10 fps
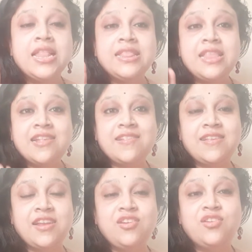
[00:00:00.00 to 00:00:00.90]
This
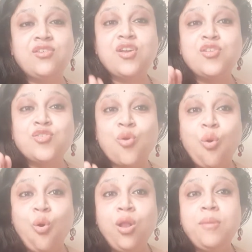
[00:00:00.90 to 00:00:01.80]
center is
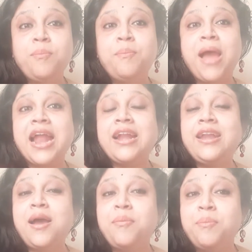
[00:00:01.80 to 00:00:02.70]
all
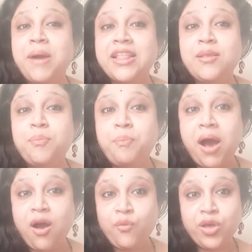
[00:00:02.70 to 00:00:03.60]
backed up by the
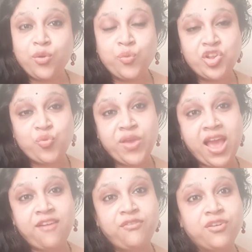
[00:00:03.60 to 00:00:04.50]
power which we
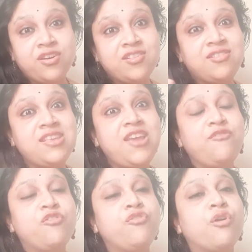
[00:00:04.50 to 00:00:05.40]
have
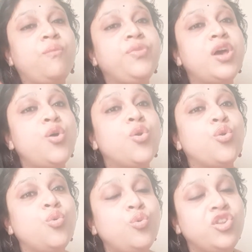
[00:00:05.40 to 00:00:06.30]
received from the
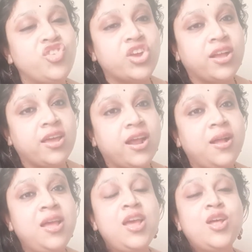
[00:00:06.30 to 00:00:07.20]
root chakra.
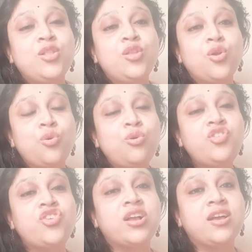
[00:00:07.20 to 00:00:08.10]
The
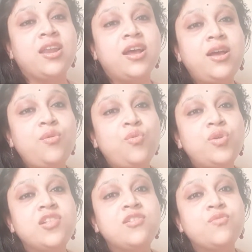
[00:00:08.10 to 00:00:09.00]
root chakra
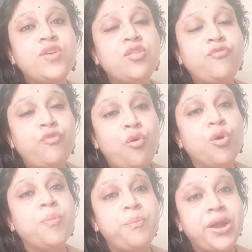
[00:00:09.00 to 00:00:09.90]
was with
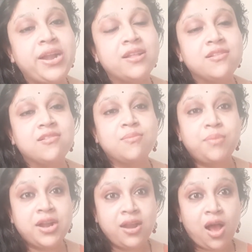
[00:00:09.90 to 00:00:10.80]
4 petals,
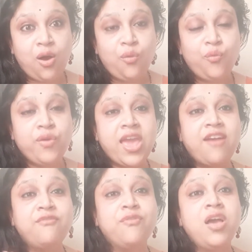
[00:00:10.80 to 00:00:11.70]
but now we
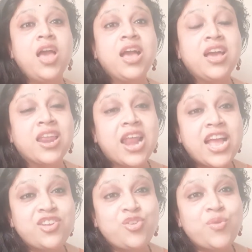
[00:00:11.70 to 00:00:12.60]
have
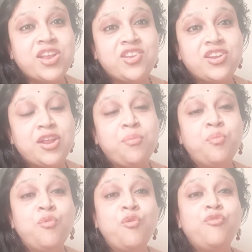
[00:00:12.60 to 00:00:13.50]
graduated and
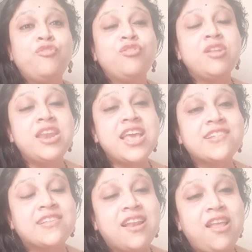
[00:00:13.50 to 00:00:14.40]
moved to the
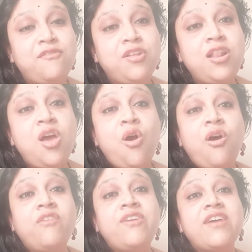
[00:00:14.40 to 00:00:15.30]
next level
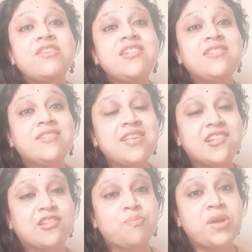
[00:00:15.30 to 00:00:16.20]
of having
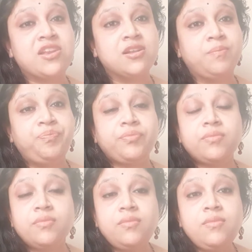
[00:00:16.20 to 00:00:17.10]
6 petals.
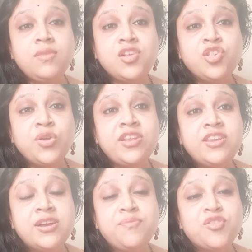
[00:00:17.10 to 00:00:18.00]
So in
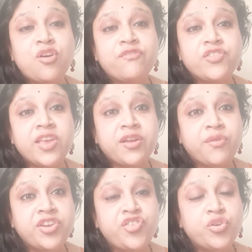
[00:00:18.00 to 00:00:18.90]
terms of
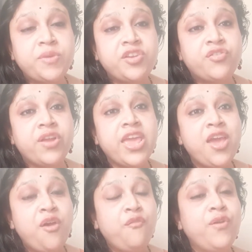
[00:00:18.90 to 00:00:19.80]
sacred geometry,
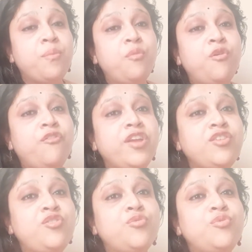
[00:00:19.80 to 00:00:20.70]
we are
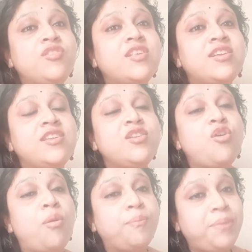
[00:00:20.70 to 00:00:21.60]
moving to certain
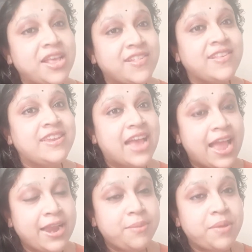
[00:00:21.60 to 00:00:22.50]
complex
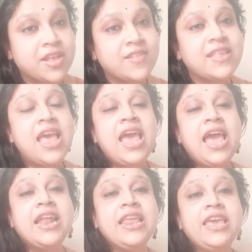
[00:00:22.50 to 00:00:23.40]
dynamics.
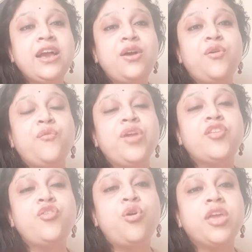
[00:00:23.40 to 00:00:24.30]
And here we
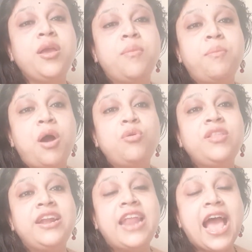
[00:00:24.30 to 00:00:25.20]
are talking
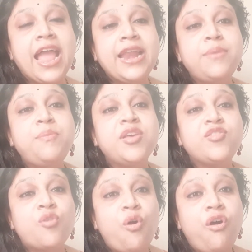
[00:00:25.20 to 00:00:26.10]
about the
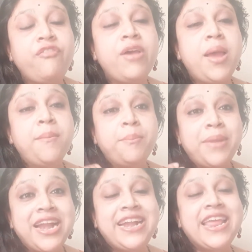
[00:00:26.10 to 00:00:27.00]
dynamics of
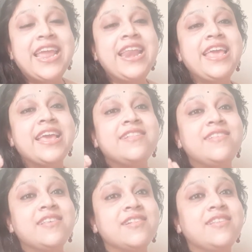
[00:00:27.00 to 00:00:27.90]
maintaining and
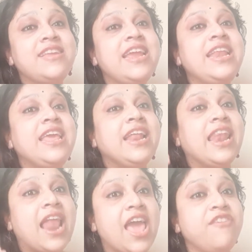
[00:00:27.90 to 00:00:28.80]
sustaining
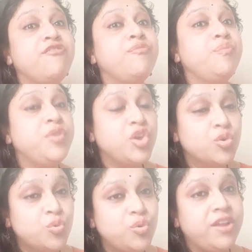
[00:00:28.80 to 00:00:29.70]
life
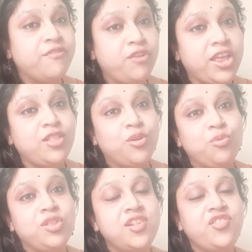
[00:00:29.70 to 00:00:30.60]
beautifully
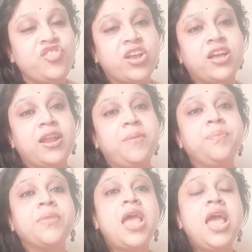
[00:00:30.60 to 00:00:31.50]
through this chakra.
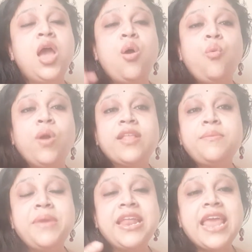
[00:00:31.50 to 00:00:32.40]
What are
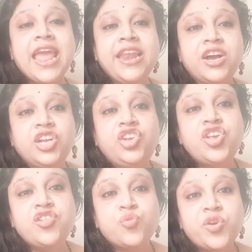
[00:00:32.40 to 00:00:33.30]
the main
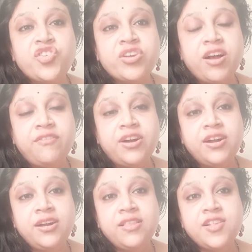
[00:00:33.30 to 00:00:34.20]
energies which
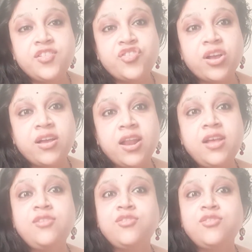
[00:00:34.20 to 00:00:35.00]
govern this chakra?